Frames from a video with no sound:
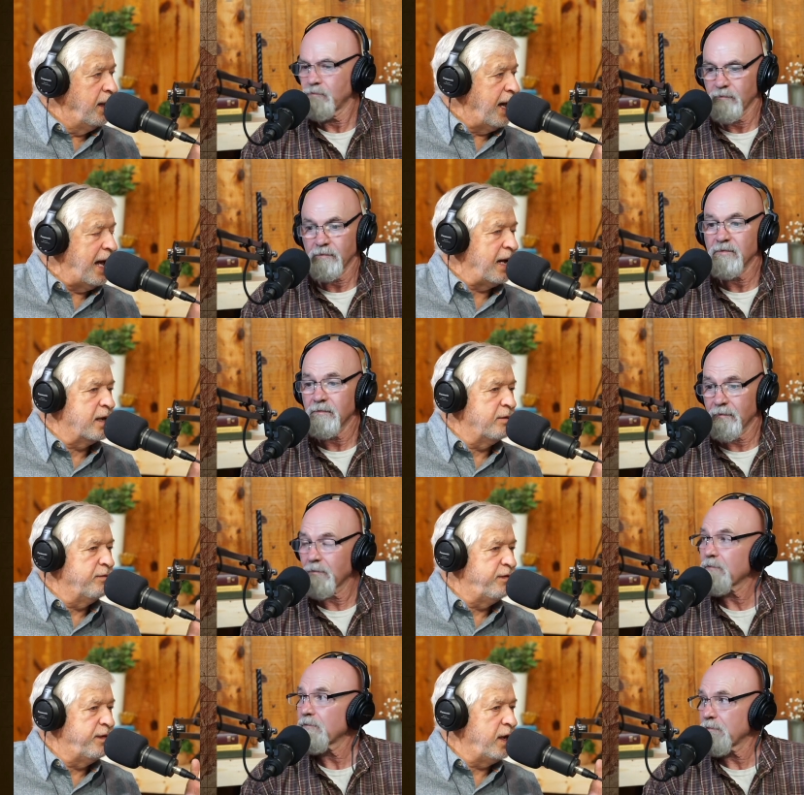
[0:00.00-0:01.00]
Speaker 1: I
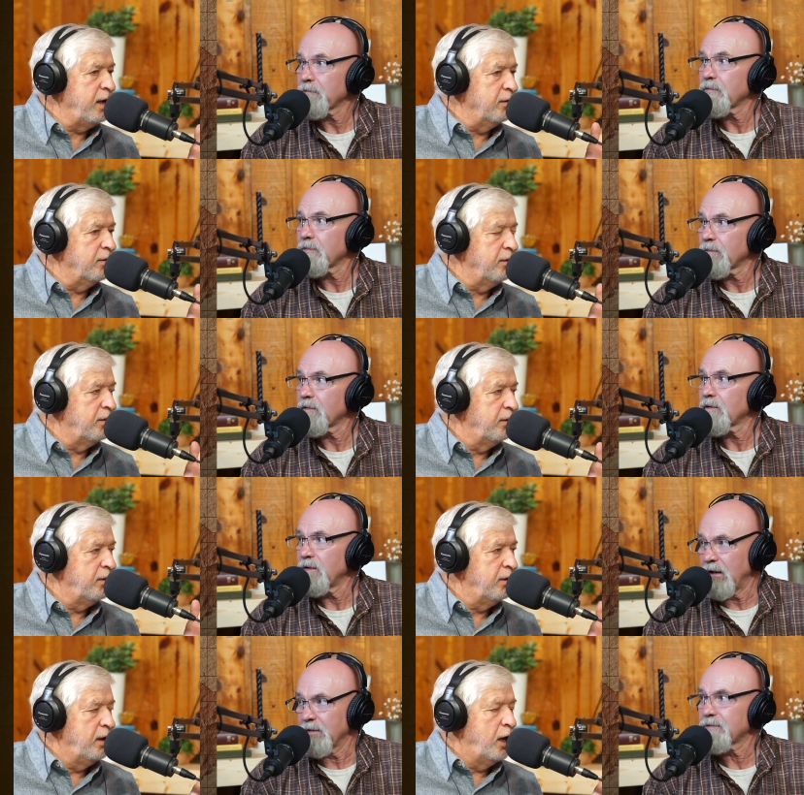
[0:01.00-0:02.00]
can feel
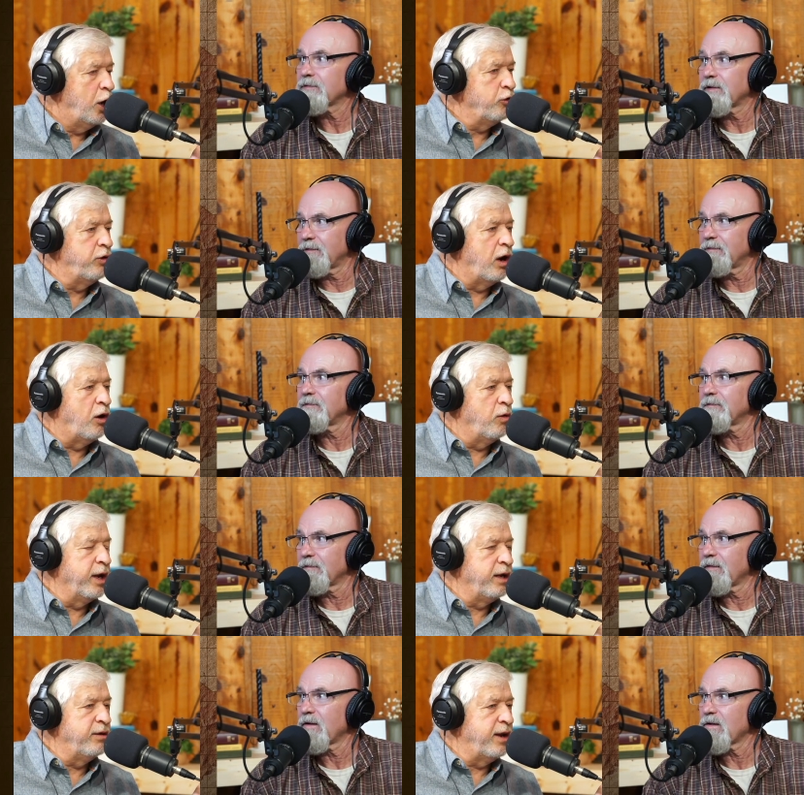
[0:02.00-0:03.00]
yes a
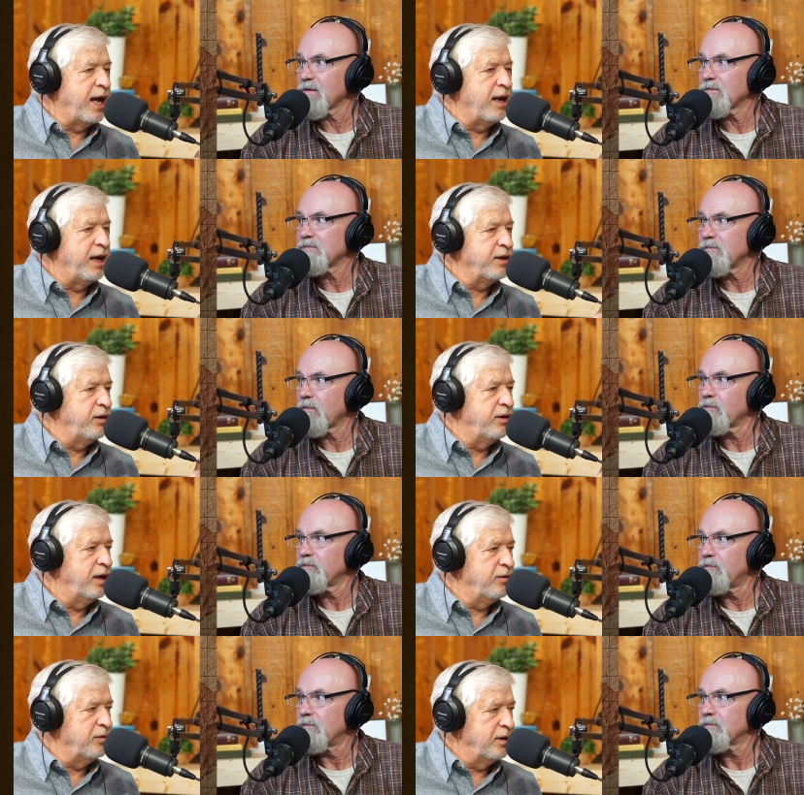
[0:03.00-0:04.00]
drawing that I'd like to hear
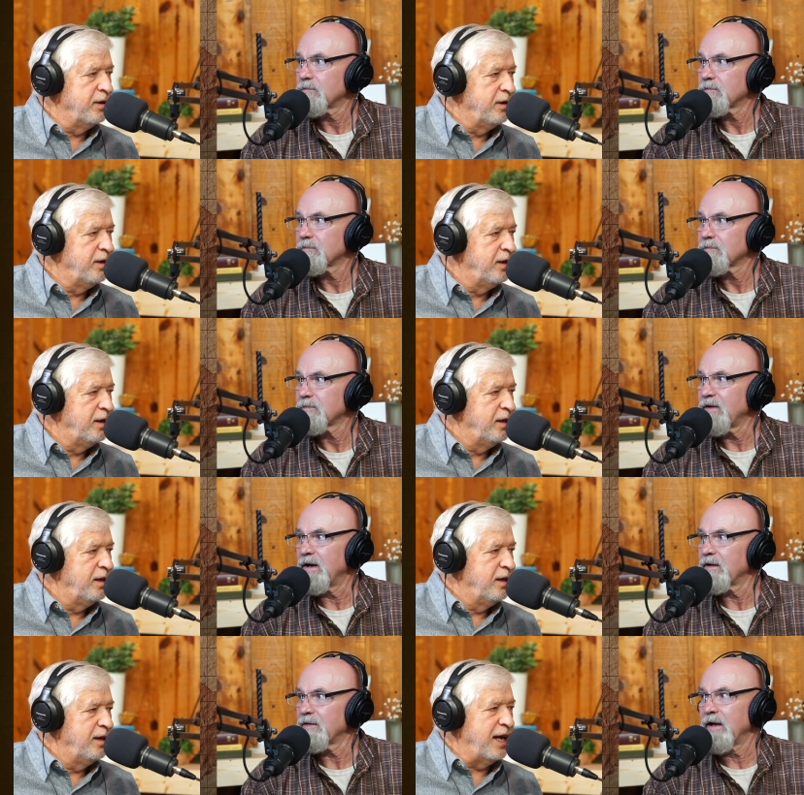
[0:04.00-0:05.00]
another one.
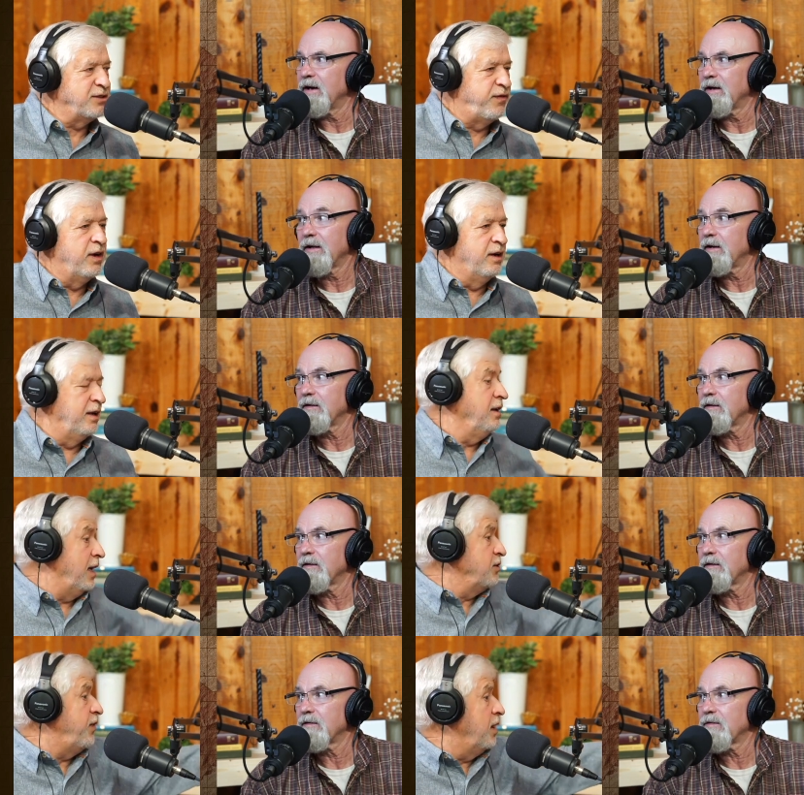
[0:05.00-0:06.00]
Yeah, yeah. That's fun.
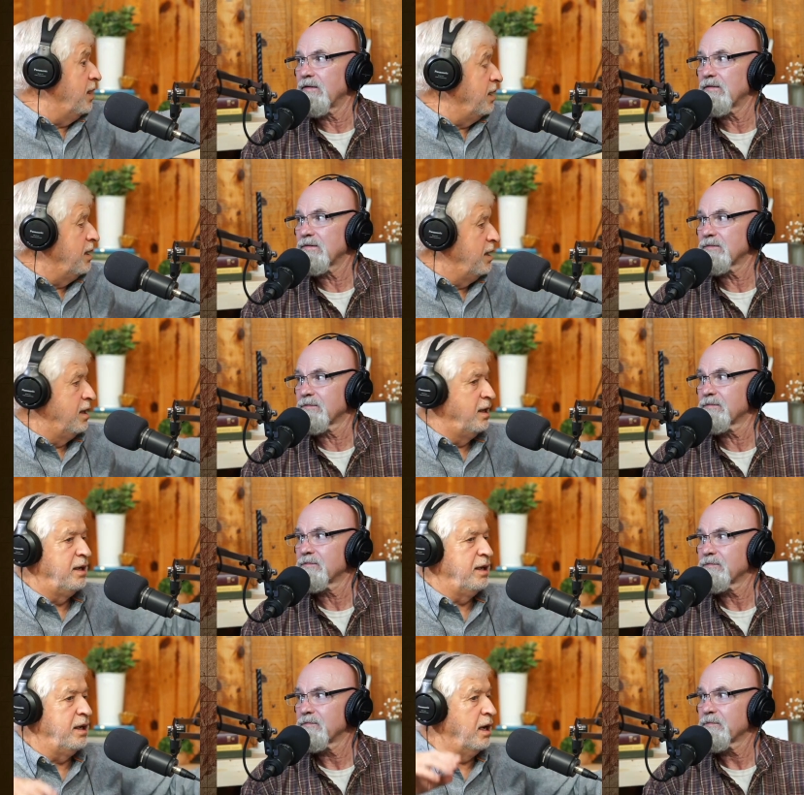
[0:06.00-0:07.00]
That's fun. It is mm-hmm.
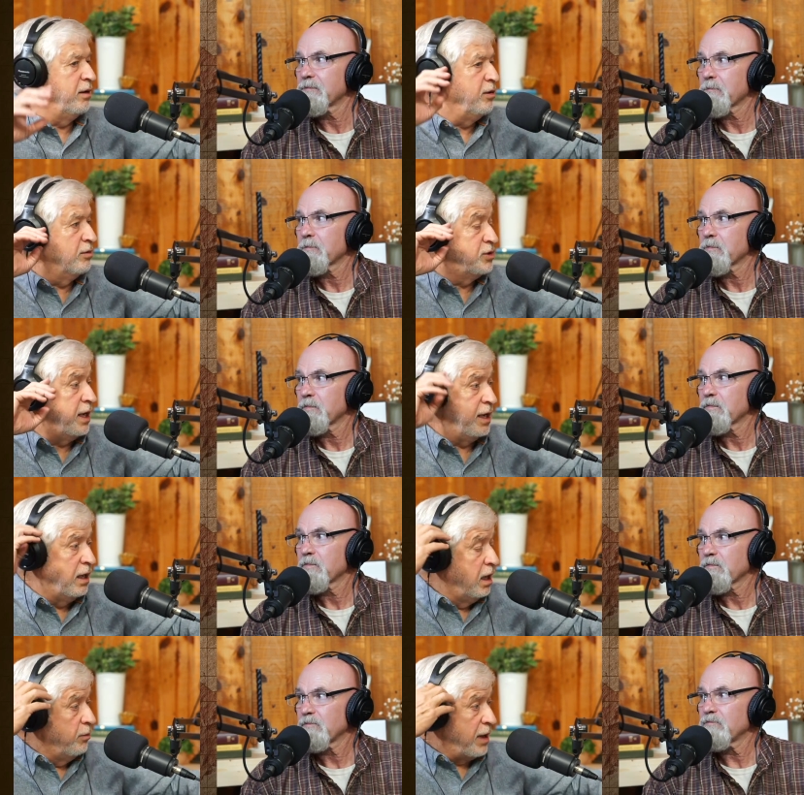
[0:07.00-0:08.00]
fun. Yeah, you know what I'm saying.
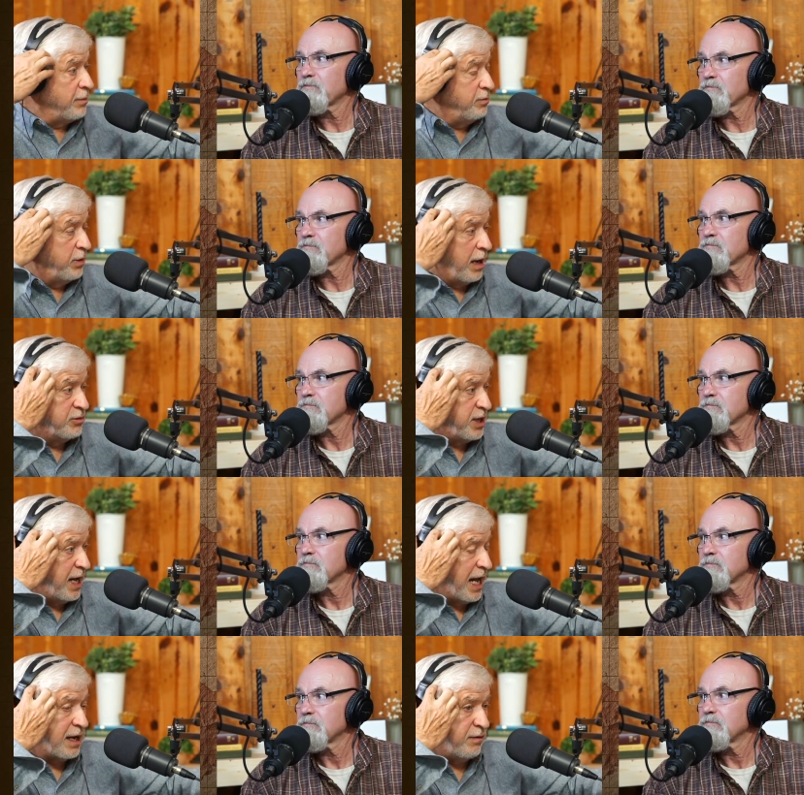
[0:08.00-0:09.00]
Mm-hmm. But I'm mm-hmm. but I'm
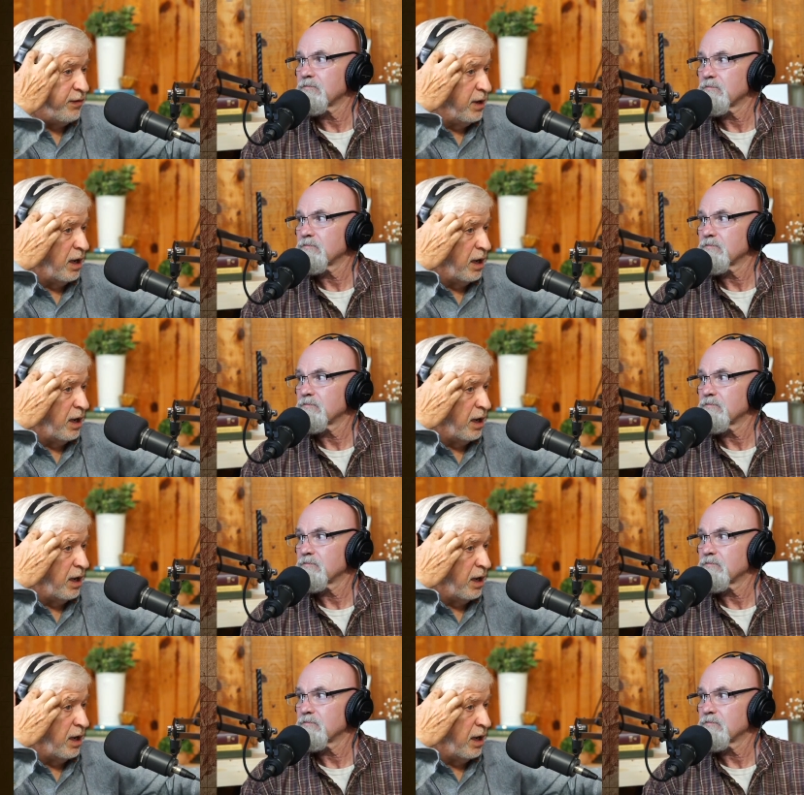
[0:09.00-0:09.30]
saying I can feel